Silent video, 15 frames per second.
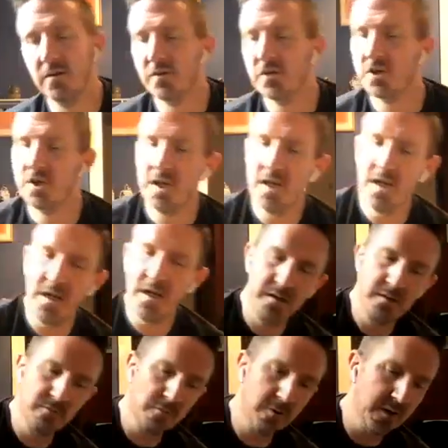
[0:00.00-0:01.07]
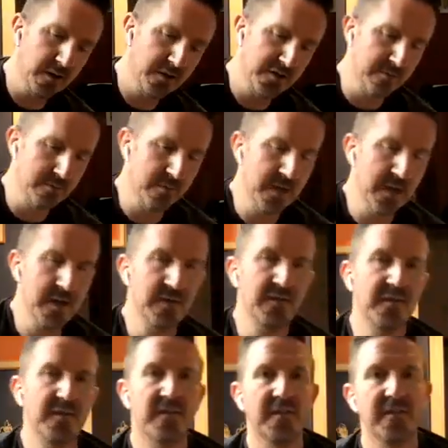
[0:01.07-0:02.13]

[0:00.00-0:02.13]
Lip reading: rock your chin, roll out your wrists,